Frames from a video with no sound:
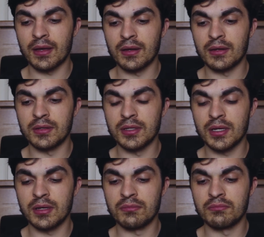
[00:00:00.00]
and
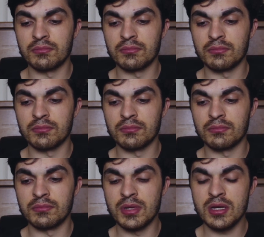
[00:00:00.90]

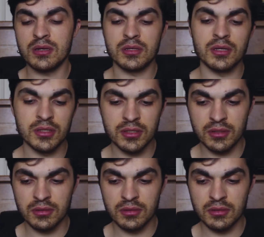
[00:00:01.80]
yeah, I think it's